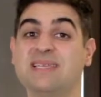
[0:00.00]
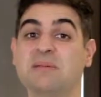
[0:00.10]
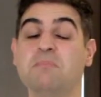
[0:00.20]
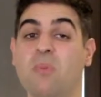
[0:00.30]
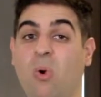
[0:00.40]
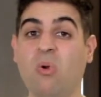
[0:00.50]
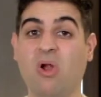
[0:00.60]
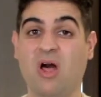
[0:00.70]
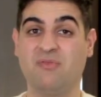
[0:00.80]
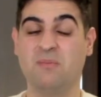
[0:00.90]
to see
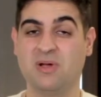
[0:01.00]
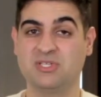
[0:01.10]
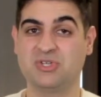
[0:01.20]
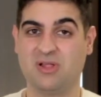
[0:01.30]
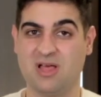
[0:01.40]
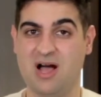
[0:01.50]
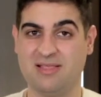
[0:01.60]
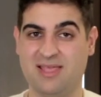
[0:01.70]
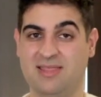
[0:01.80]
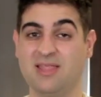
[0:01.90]
more of the Montreal
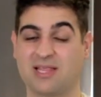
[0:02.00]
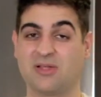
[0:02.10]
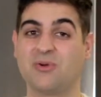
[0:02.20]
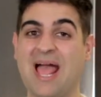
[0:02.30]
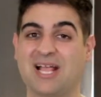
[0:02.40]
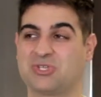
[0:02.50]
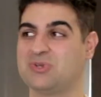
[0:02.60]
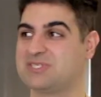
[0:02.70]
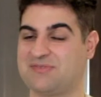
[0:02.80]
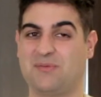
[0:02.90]
content, like the
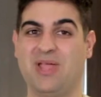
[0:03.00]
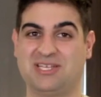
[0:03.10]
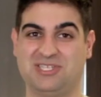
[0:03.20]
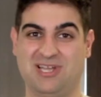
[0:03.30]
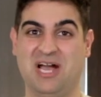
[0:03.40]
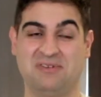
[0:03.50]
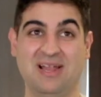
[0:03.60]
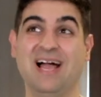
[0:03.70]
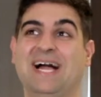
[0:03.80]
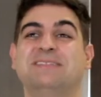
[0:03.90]
actual stuff that we actually cover
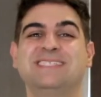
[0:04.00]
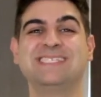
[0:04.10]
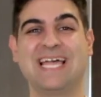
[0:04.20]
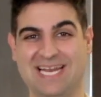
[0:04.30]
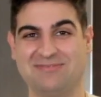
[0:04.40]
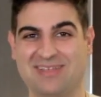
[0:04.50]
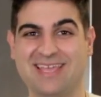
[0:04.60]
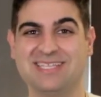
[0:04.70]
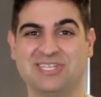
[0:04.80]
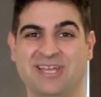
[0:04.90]
outside of the
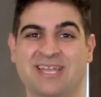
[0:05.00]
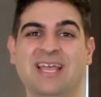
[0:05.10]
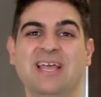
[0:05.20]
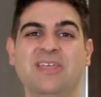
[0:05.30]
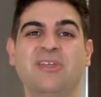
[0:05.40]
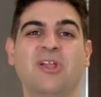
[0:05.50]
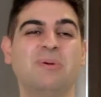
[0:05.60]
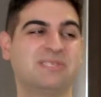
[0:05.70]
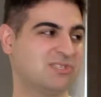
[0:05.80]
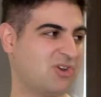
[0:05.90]
kitchen, you can
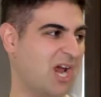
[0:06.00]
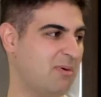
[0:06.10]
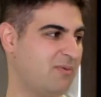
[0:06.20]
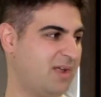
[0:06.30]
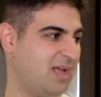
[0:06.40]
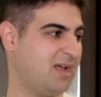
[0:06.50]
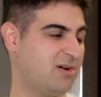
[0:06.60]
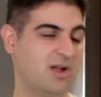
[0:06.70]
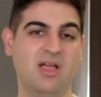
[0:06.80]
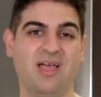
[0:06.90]
always subscribe over
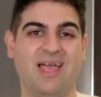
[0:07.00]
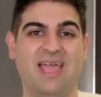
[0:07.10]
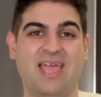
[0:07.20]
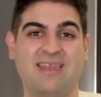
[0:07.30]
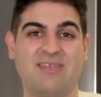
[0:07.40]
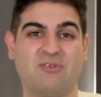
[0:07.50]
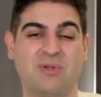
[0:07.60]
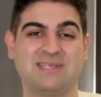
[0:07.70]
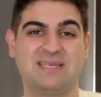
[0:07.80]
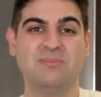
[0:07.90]
here. And if you
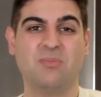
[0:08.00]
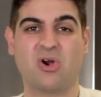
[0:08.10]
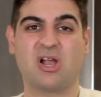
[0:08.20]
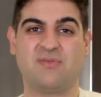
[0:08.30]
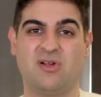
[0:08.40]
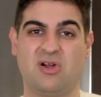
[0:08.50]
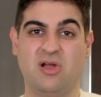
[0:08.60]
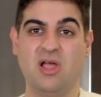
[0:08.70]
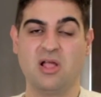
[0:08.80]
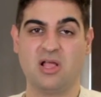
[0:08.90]
want to see more of
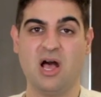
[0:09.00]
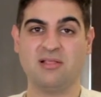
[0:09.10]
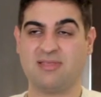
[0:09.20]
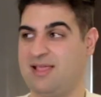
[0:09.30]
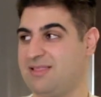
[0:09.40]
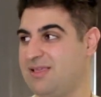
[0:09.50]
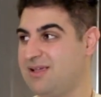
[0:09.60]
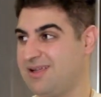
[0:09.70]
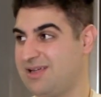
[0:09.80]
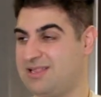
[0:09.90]
our content,
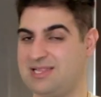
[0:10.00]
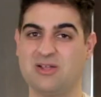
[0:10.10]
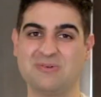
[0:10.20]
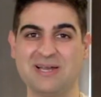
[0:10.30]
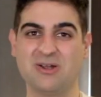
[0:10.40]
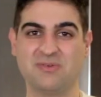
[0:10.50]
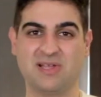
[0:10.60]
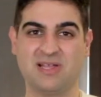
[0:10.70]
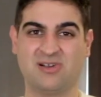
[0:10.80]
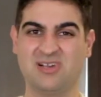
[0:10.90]
click right over
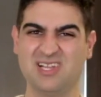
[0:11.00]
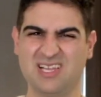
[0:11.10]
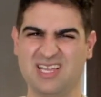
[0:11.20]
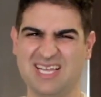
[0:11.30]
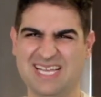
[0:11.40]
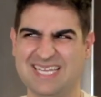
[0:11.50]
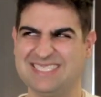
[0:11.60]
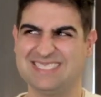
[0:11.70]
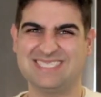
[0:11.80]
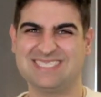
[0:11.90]
here.
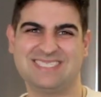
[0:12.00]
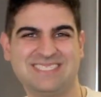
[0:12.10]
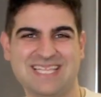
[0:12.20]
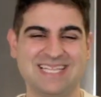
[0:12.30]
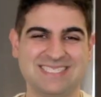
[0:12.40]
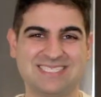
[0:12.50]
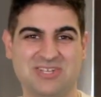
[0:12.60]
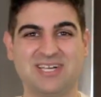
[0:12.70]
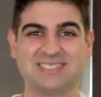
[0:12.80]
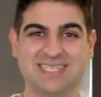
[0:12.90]
That's it.
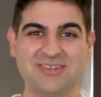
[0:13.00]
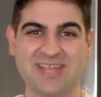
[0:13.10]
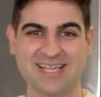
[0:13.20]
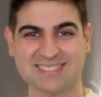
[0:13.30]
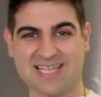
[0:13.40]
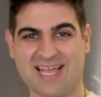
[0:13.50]
So I'll see you next